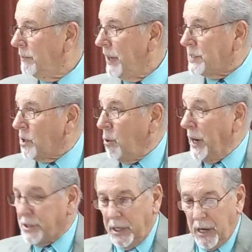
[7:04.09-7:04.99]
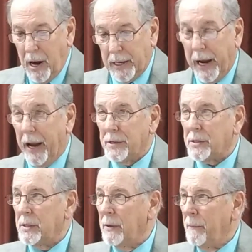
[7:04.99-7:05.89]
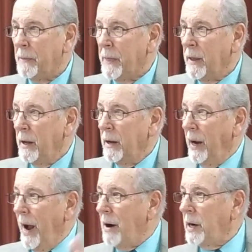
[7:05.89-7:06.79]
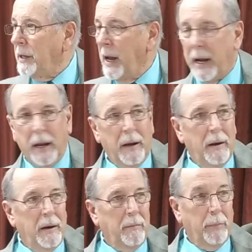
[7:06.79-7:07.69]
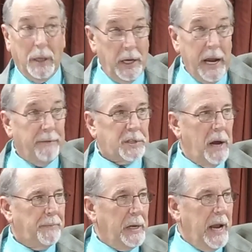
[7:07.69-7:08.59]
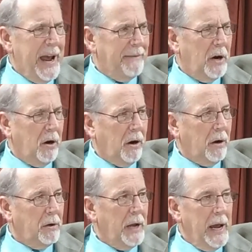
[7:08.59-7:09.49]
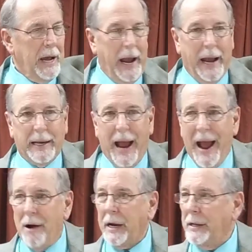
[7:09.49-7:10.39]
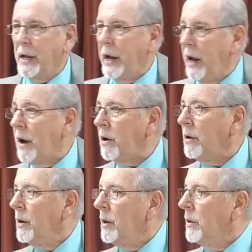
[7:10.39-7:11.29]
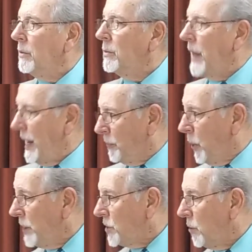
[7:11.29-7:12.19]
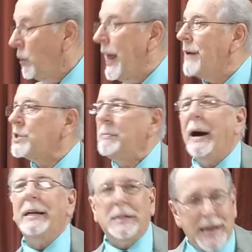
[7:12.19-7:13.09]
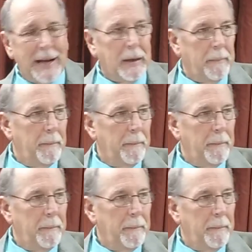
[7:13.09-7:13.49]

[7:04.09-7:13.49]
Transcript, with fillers: That's the question God asks. How can they believe something they haven't heard, and how can they hear without a preacher, without somebody to tell them?